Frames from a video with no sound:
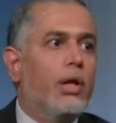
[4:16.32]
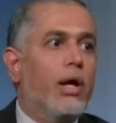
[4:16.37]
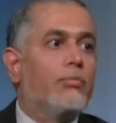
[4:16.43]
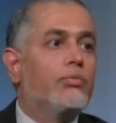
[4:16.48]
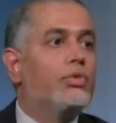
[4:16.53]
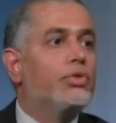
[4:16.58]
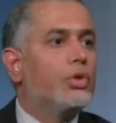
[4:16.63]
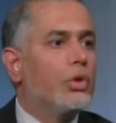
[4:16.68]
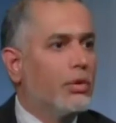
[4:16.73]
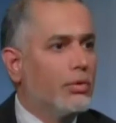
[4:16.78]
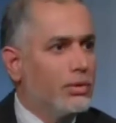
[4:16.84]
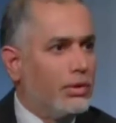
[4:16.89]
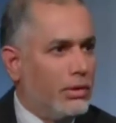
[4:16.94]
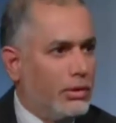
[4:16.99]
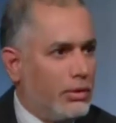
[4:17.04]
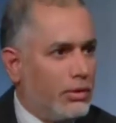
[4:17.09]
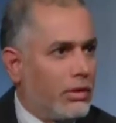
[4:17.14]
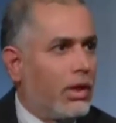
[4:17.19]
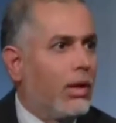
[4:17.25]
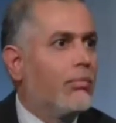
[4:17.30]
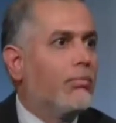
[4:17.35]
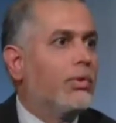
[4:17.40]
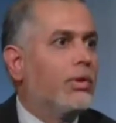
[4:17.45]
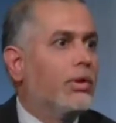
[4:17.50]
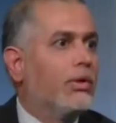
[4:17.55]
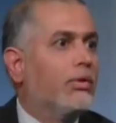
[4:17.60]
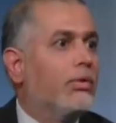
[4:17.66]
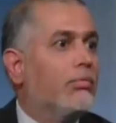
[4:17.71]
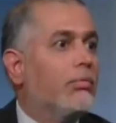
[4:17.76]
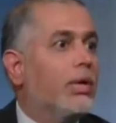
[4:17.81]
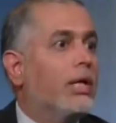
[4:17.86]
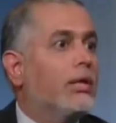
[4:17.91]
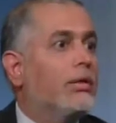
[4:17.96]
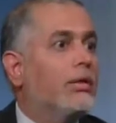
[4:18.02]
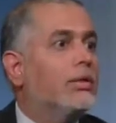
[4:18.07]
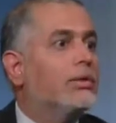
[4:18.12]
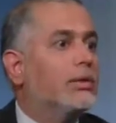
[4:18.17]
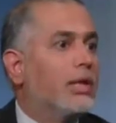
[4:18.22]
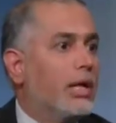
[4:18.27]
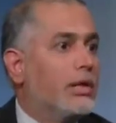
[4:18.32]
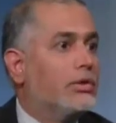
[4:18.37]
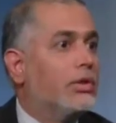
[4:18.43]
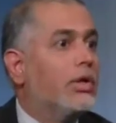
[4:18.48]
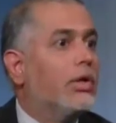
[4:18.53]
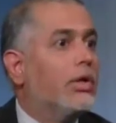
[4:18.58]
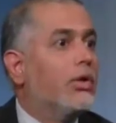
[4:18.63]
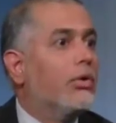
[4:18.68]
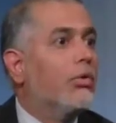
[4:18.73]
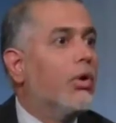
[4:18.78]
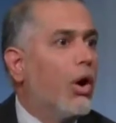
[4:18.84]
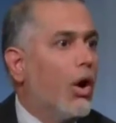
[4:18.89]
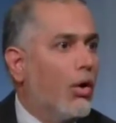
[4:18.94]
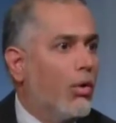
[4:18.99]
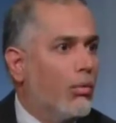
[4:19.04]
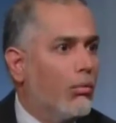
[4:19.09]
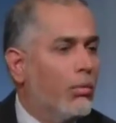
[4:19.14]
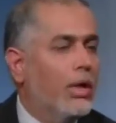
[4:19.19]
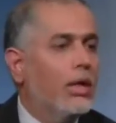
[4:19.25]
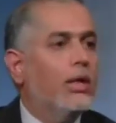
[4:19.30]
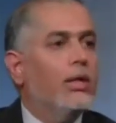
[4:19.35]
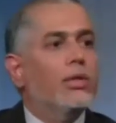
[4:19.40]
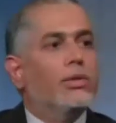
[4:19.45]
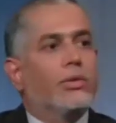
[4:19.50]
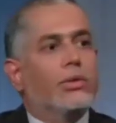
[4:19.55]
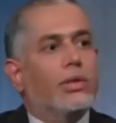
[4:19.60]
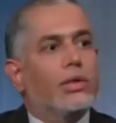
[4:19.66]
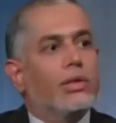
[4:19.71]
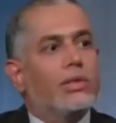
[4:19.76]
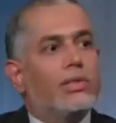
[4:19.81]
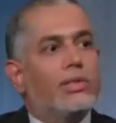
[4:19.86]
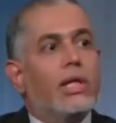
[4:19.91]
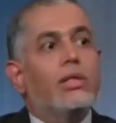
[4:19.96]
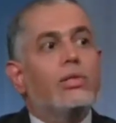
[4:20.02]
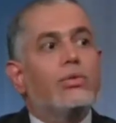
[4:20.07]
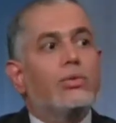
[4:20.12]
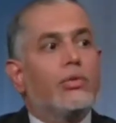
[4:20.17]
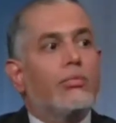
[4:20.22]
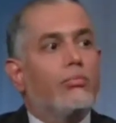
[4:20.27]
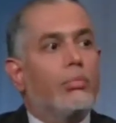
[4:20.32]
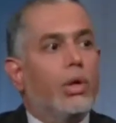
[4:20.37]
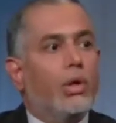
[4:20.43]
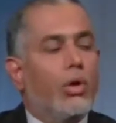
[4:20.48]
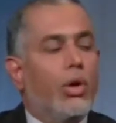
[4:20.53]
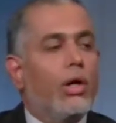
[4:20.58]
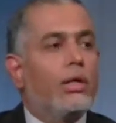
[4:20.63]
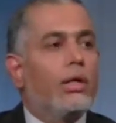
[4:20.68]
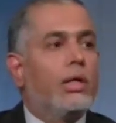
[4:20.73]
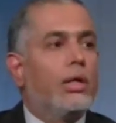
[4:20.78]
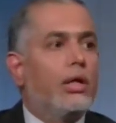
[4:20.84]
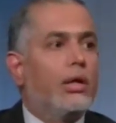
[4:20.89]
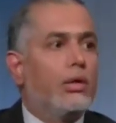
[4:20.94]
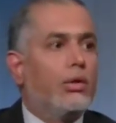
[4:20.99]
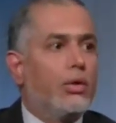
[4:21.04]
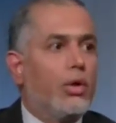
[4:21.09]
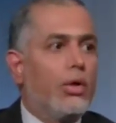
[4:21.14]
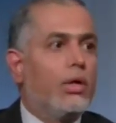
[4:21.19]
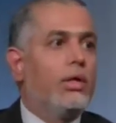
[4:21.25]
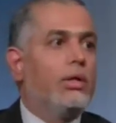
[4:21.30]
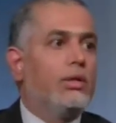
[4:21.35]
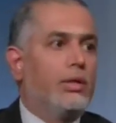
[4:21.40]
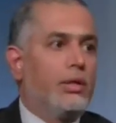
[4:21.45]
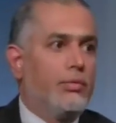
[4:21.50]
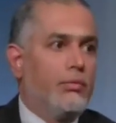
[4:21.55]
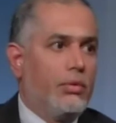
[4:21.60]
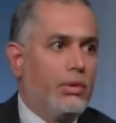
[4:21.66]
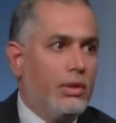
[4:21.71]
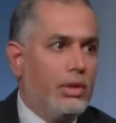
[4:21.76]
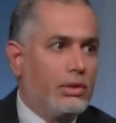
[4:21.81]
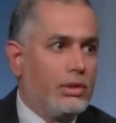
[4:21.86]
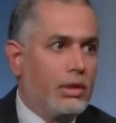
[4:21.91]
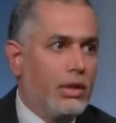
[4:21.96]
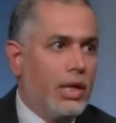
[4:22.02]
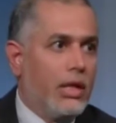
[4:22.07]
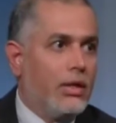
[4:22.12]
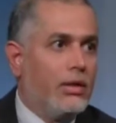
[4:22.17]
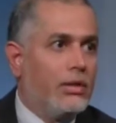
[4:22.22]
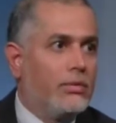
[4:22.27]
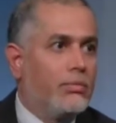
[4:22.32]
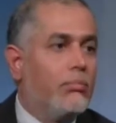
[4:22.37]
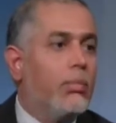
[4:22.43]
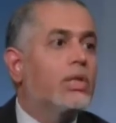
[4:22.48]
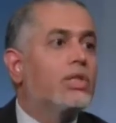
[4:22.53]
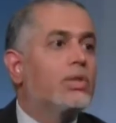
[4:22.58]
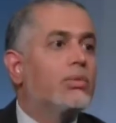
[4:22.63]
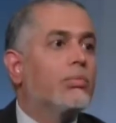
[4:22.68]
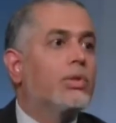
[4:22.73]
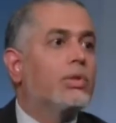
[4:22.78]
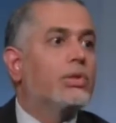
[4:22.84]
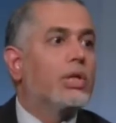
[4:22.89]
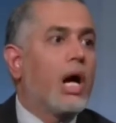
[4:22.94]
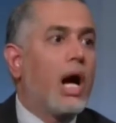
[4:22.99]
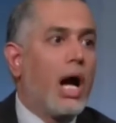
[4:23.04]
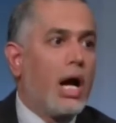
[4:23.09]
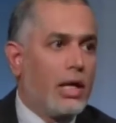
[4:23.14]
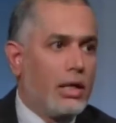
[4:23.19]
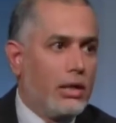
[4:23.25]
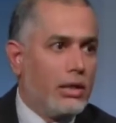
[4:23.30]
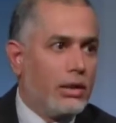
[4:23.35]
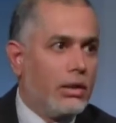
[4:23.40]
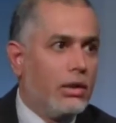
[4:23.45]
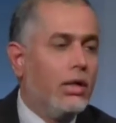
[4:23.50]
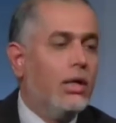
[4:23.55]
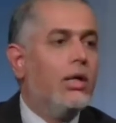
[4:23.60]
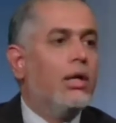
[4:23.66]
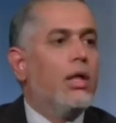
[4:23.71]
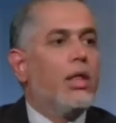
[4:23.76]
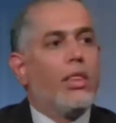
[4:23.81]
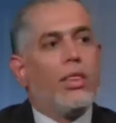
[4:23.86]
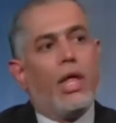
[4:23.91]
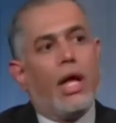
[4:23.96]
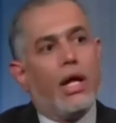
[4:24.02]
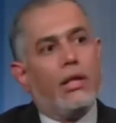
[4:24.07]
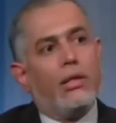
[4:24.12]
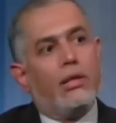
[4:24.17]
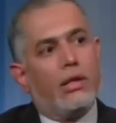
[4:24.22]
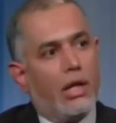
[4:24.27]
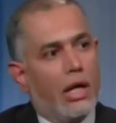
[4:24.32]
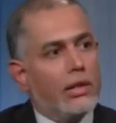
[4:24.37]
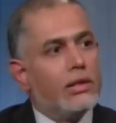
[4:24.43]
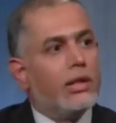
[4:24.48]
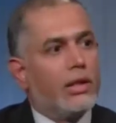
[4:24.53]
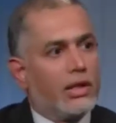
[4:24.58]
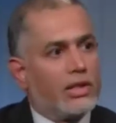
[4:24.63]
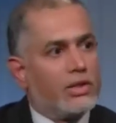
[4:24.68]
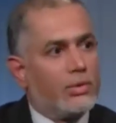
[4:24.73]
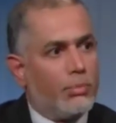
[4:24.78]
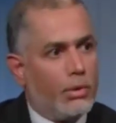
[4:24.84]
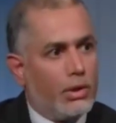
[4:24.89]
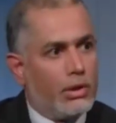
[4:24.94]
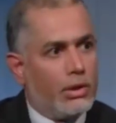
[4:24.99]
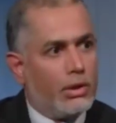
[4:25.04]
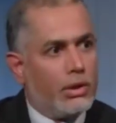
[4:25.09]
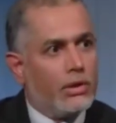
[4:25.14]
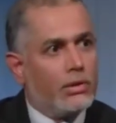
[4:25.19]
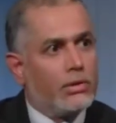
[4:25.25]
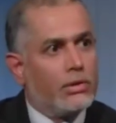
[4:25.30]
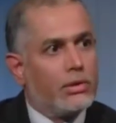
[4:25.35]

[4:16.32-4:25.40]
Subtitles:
have chosen to come here to make this as their new home. So the sense of belonging and loyalty with this land is much, much higher than the other experience.